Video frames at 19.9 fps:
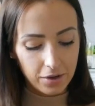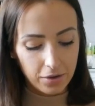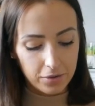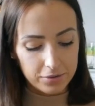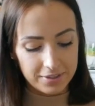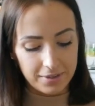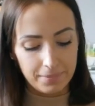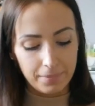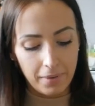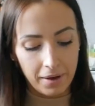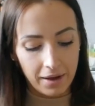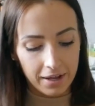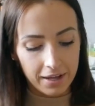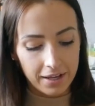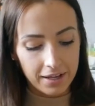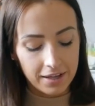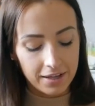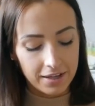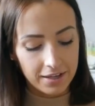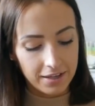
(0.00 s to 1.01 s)
I was in
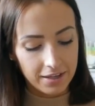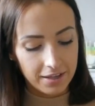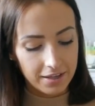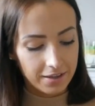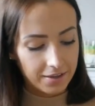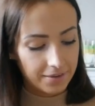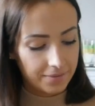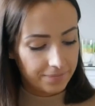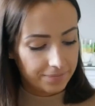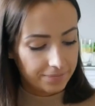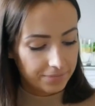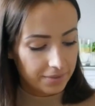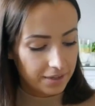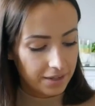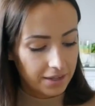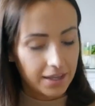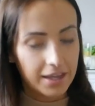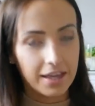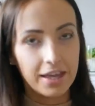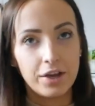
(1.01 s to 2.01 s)
my
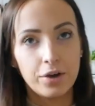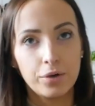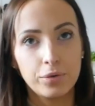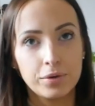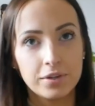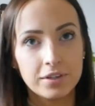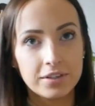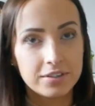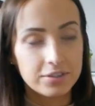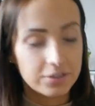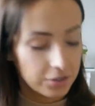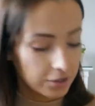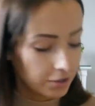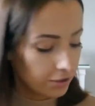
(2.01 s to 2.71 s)
illness